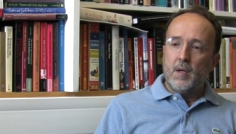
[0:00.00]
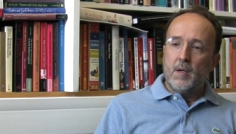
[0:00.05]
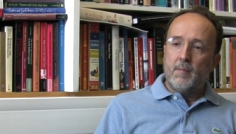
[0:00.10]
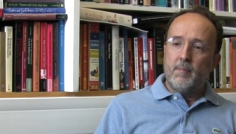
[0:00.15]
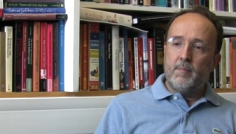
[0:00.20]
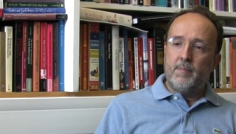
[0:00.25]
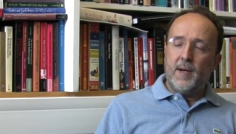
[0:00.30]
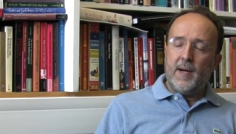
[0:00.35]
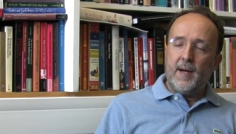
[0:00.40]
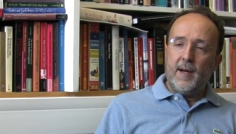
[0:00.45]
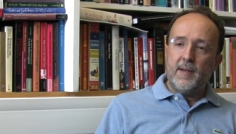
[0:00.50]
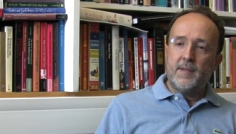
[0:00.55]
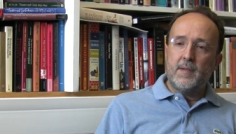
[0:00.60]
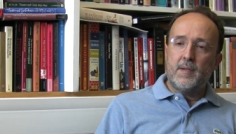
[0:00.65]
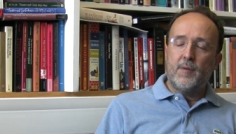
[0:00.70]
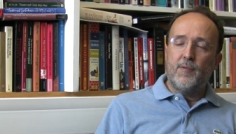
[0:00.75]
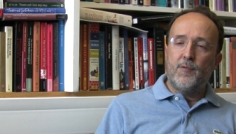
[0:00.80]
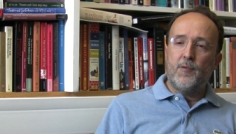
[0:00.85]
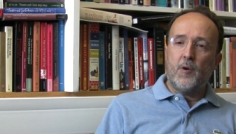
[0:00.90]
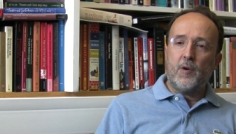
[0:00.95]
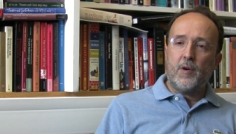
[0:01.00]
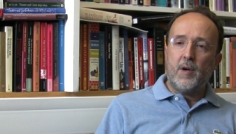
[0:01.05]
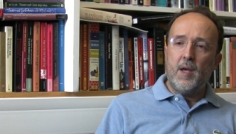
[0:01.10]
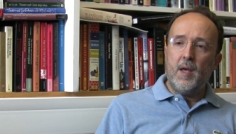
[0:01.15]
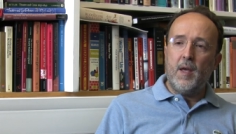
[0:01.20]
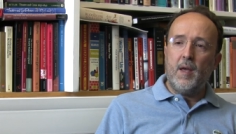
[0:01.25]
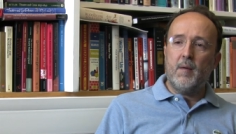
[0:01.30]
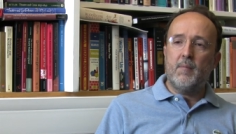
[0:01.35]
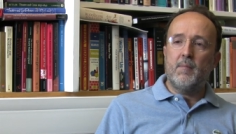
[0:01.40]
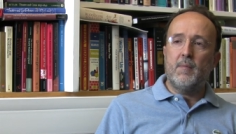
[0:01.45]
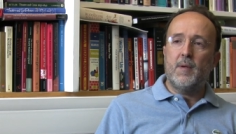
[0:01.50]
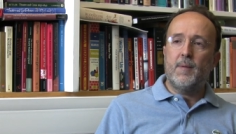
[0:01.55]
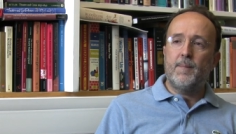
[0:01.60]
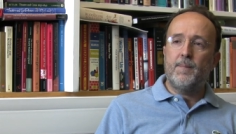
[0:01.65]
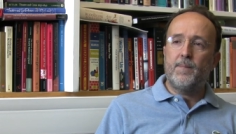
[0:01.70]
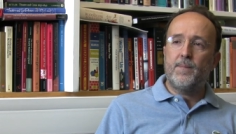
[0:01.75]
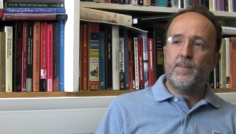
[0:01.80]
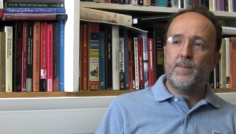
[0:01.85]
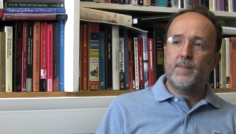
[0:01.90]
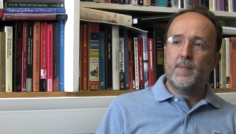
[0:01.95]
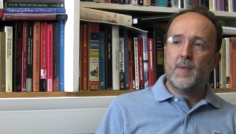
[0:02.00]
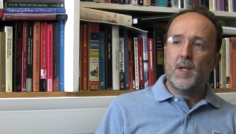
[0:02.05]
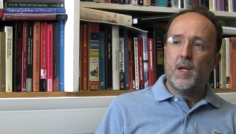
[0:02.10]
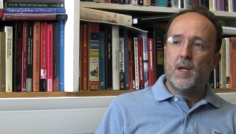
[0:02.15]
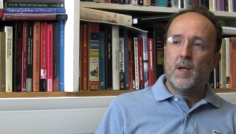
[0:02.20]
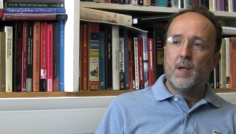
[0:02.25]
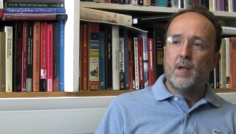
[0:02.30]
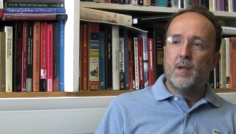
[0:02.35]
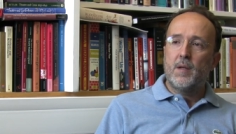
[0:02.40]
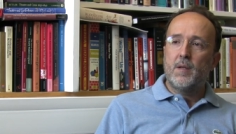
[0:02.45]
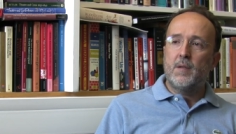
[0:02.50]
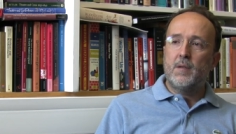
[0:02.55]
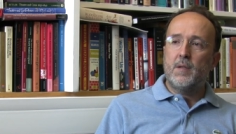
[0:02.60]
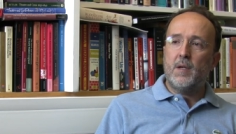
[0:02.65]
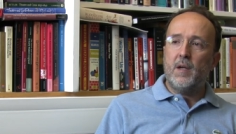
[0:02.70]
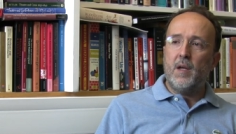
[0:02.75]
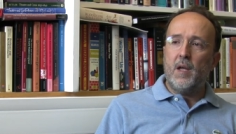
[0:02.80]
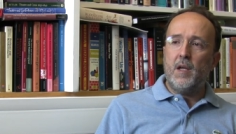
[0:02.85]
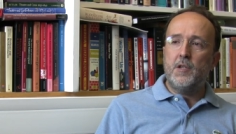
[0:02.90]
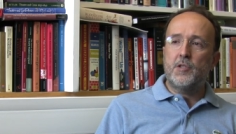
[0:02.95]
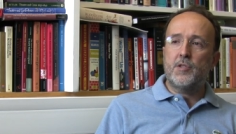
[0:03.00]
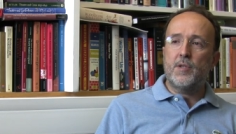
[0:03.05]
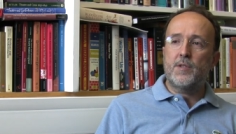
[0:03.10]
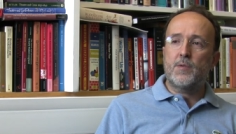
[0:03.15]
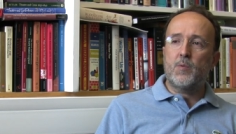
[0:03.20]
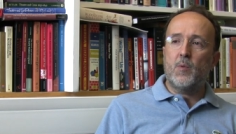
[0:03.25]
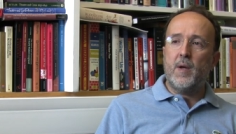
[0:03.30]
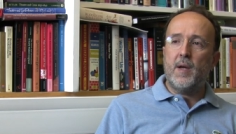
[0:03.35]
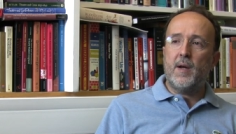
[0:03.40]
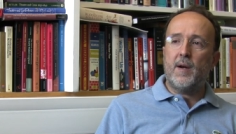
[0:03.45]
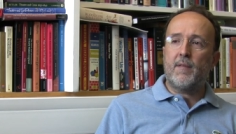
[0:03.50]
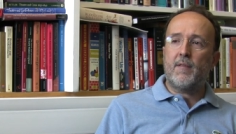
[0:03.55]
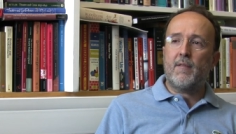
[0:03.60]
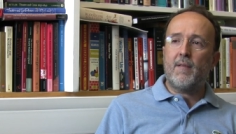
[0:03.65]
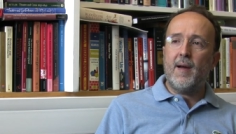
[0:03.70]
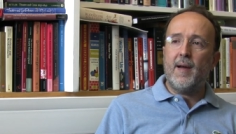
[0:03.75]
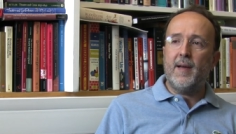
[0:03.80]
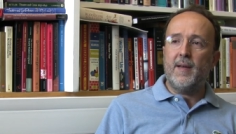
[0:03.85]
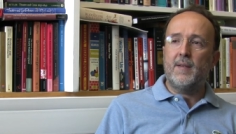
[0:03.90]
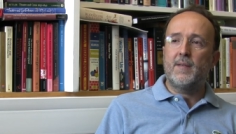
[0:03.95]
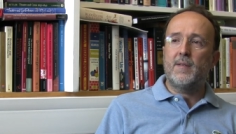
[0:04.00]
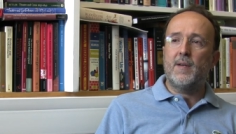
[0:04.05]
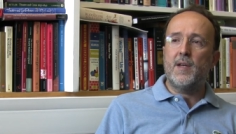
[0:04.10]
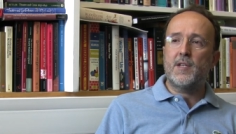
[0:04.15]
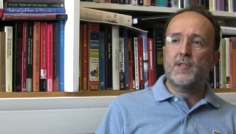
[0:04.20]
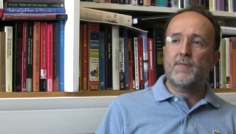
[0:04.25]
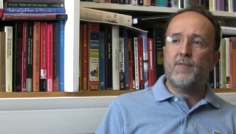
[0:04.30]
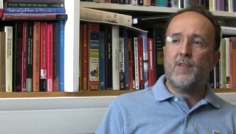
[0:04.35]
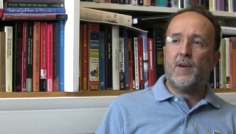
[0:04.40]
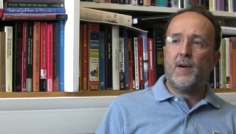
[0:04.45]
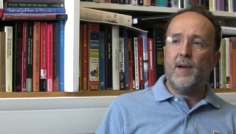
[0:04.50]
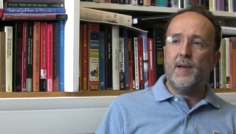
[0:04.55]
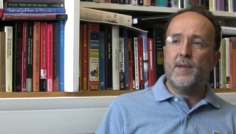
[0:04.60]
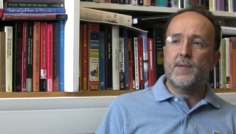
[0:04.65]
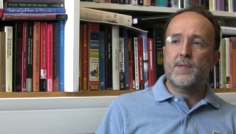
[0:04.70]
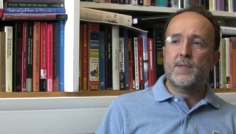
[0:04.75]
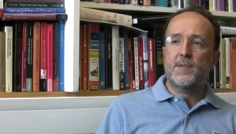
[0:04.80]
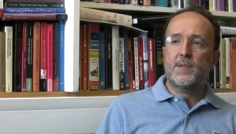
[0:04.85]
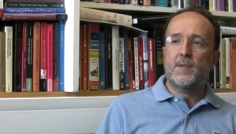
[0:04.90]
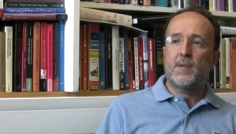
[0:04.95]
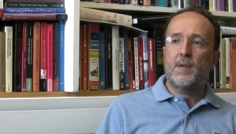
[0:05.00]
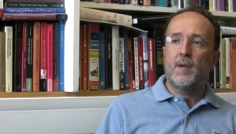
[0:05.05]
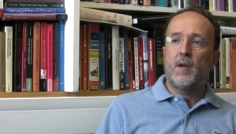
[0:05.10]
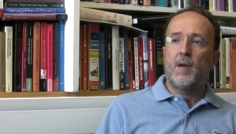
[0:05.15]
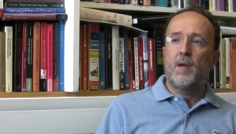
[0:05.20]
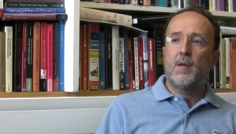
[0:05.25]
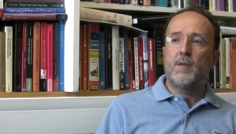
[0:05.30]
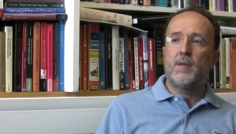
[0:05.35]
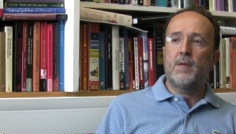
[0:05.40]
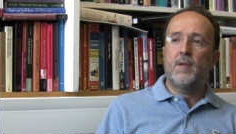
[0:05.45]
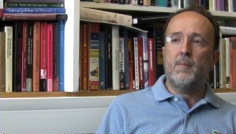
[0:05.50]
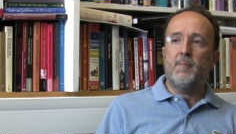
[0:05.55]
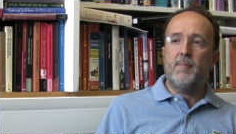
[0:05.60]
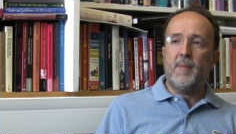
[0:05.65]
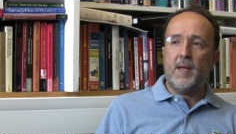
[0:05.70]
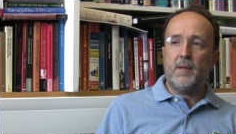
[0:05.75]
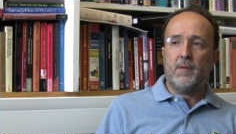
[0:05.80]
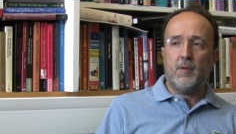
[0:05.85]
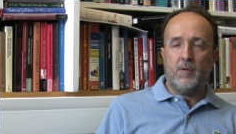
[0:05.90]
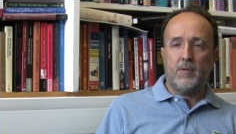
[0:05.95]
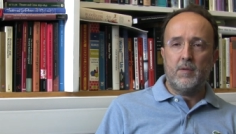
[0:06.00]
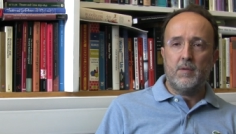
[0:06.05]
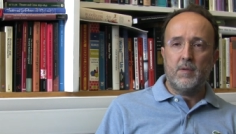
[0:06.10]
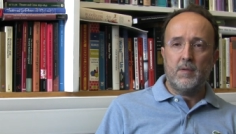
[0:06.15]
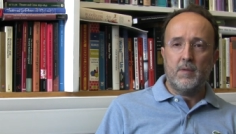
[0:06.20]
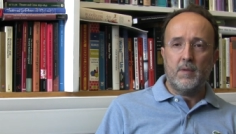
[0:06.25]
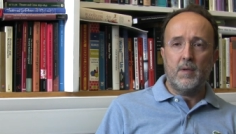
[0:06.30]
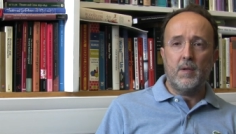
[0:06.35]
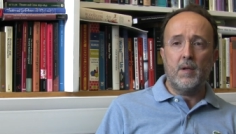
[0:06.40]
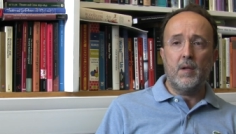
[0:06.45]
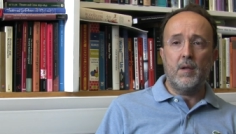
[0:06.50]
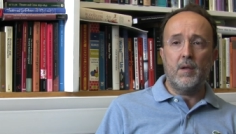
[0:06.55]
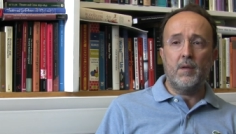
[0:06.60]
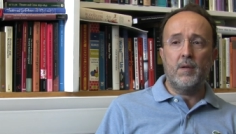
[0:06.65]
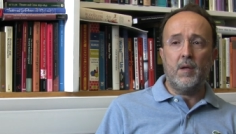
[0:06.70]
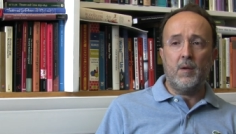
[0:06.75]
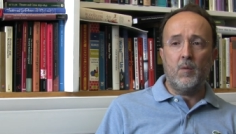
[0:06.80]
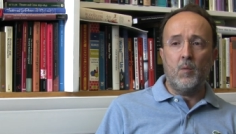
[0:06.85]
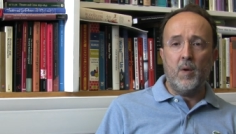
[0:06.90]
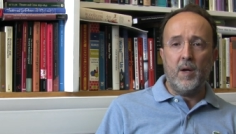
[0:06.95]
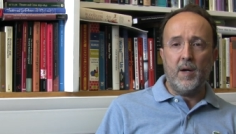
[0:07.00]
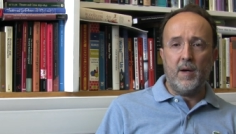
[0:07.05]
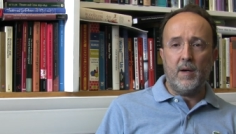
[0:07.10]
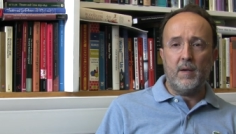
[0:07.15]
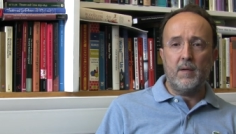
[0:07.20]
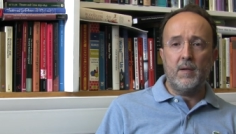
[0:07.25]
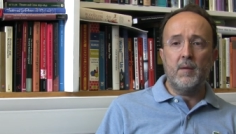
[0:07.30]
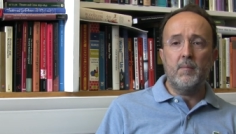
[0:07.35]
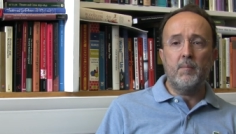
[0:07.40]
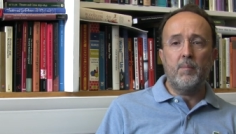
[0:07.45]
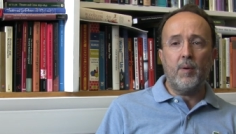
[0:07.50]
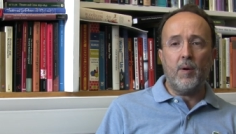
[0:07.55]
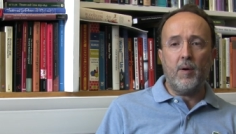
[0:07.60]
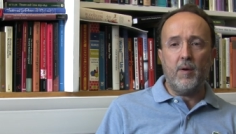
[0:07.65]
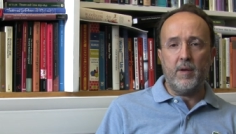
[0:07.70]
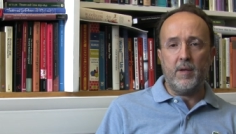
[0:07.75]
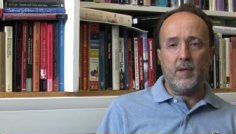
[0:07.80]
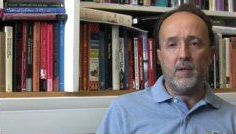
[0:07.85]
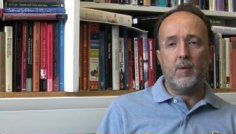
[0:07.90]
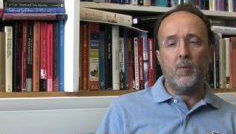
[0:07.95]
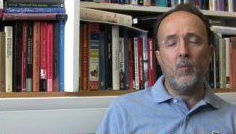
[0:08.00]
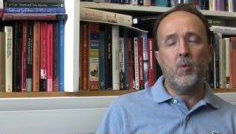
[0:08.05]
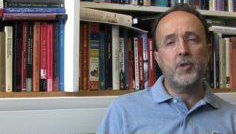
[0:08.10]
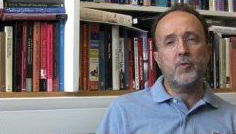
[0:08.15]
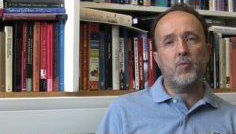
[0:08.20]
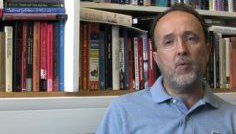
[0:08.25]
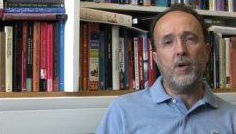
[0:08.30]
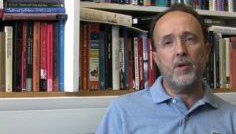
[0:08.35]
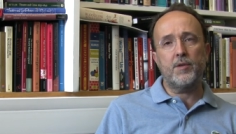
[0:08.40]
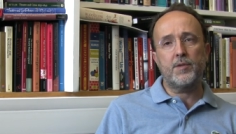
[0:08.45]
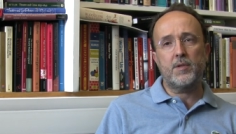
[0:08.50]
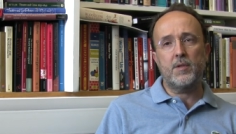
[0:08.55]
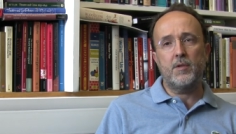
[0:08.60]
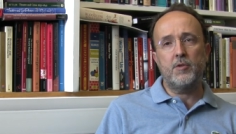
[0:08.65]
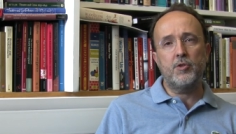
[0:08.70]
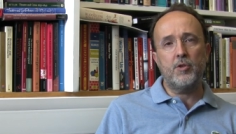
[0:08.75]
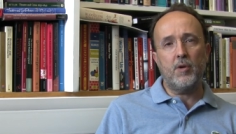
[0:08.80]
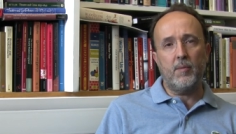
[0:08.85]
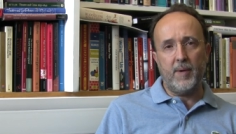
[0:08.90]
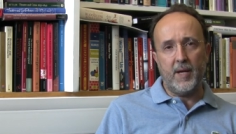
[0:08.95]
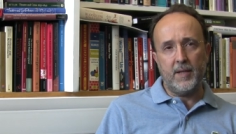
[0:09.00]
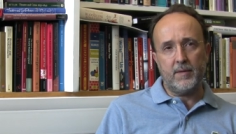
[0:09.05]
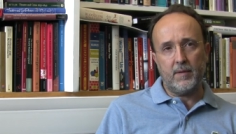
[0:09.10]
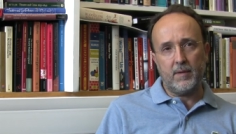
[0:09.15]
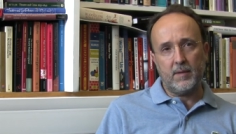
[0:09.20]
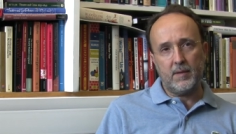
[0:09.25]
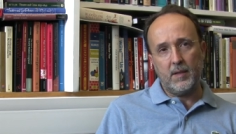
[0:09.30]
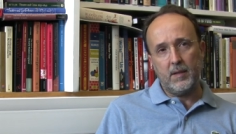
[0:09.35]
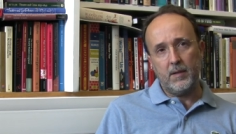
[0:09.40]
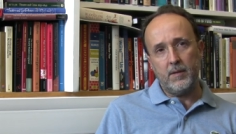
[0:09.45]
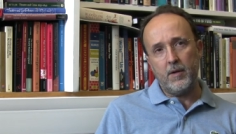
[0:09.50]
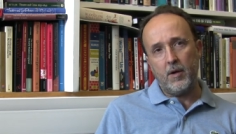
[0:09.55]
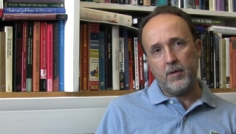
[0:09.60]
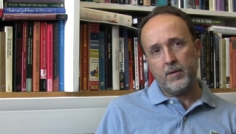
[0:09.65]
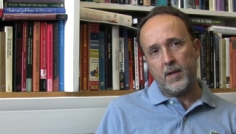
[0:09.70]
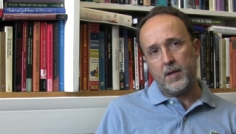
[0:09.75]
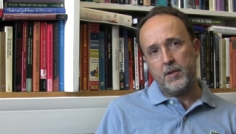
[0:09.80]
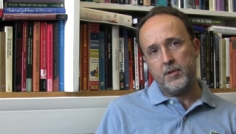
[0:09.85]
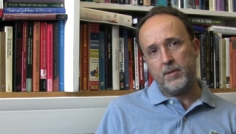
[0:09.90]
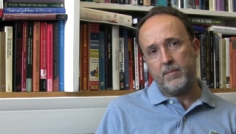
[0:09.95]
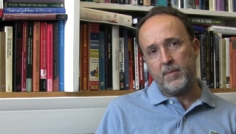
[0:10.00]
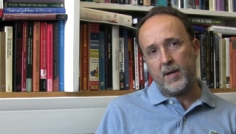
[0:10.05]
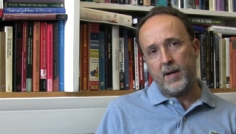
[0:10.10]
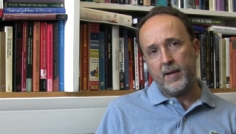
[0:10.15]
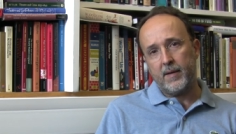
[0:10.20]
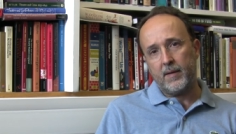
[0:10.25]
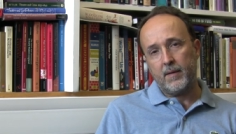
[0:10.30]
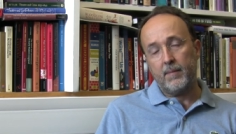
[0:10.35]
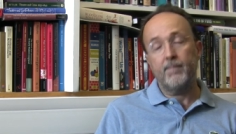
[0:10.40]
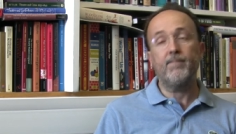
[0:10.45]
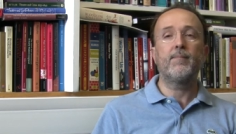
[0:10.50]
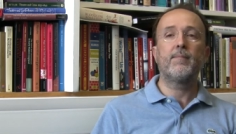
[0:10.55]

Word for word: But for him, the ancients were right as far as the method they were employing, which was geometrical, not algebraic.